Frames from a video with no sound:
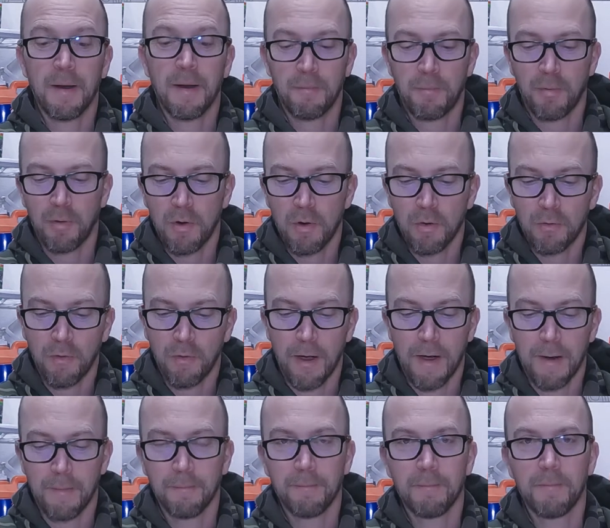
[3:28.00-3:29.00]
a
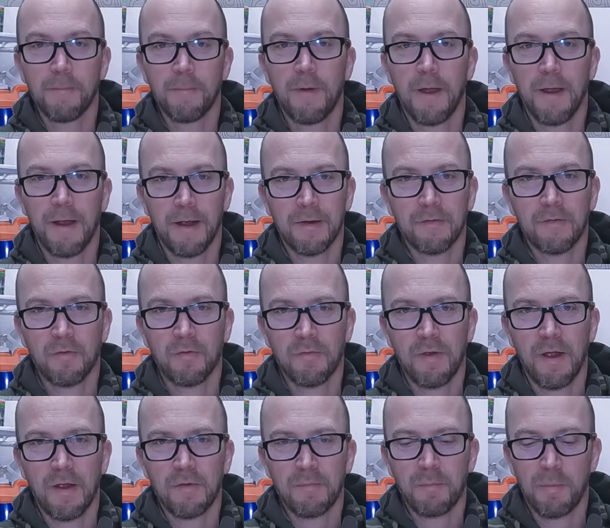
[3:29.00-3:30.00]
program, an
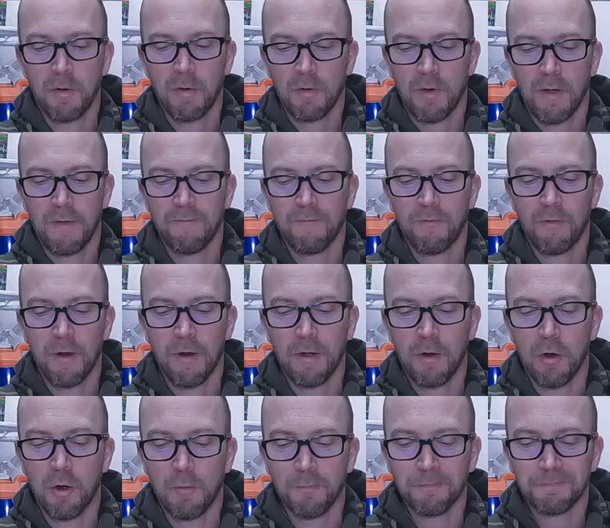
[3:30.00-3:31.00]
exercise program for at
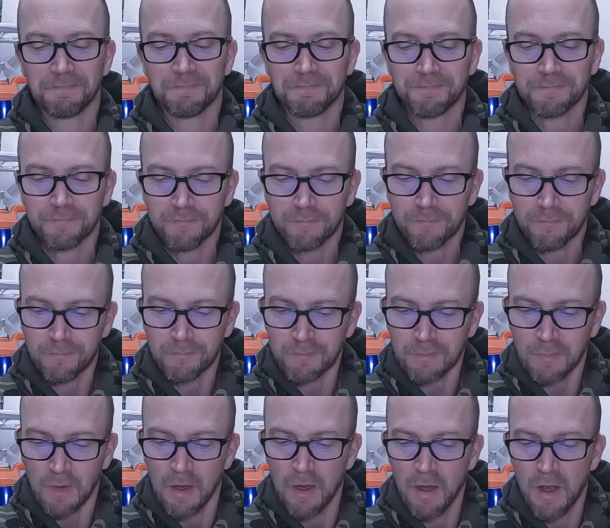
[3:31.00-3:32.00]
home.
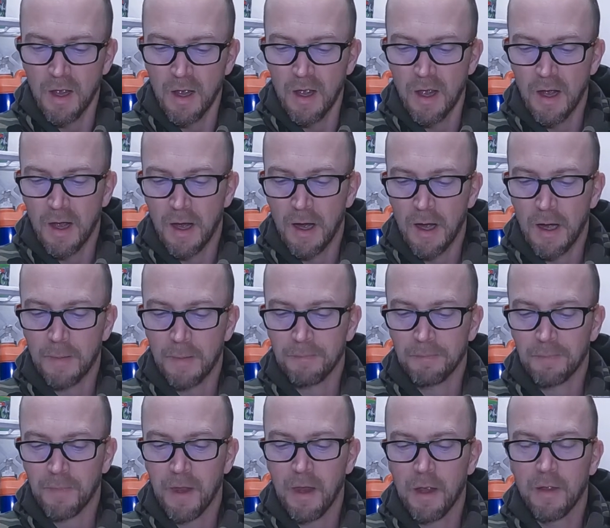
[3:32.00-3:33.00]

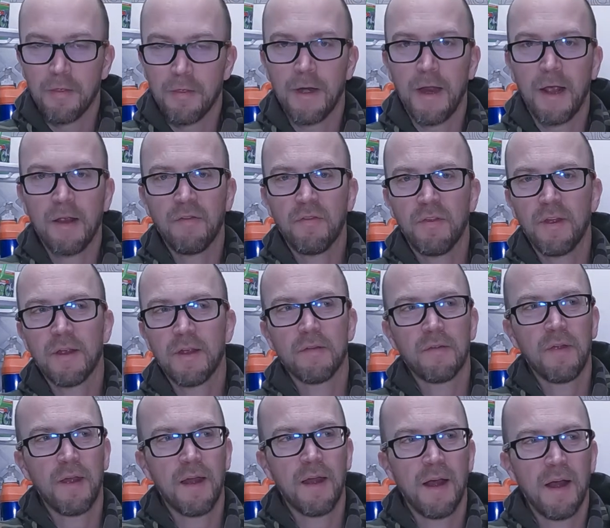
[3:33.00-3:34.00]
Um, the nice thing
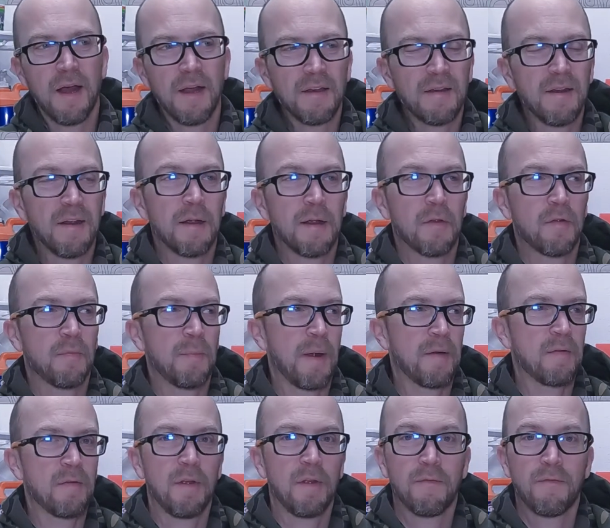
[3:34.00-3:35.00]
is hunting,
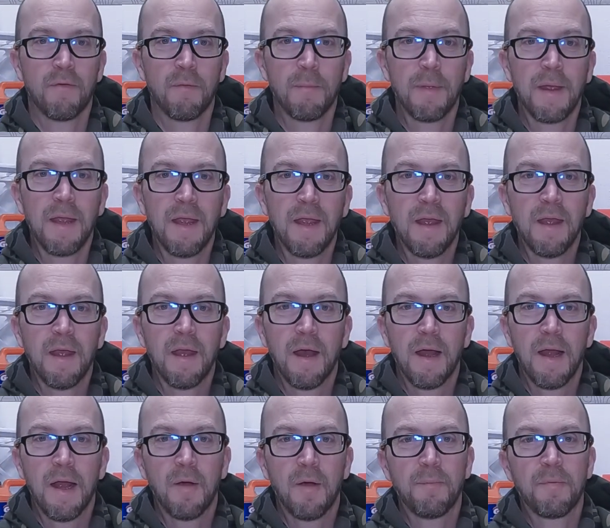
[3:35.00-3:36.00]
especially for me,
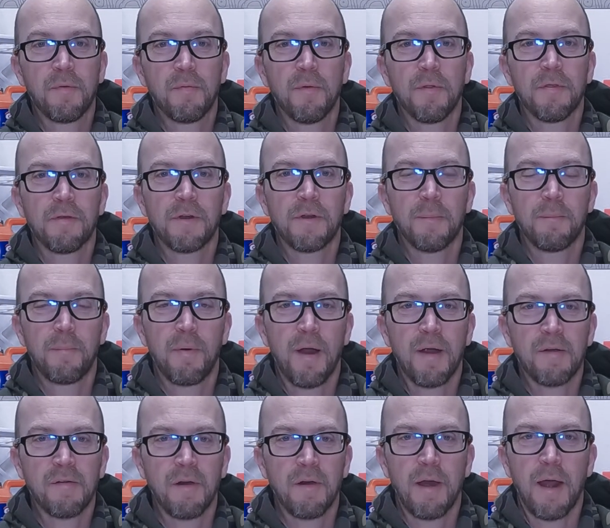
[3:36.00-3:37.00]
helps with
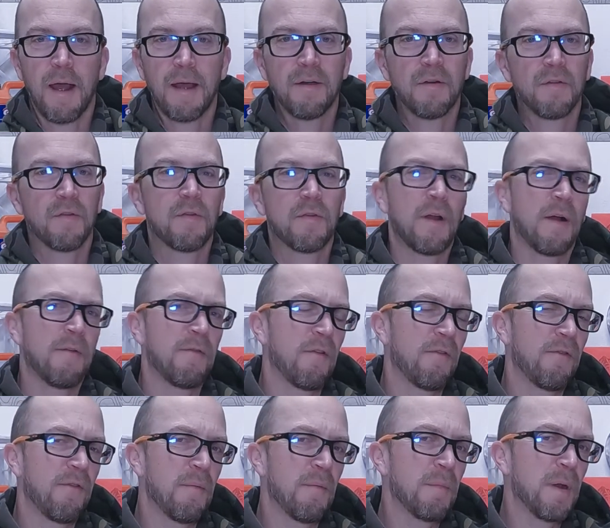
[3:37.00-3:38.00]
depression. I don't suffer
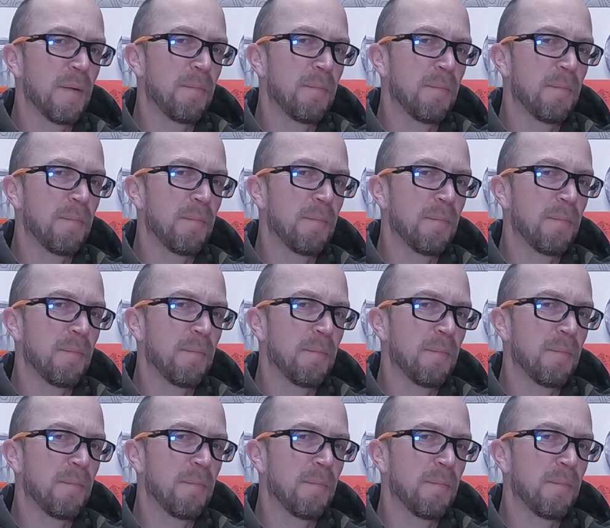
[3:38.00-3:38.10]
from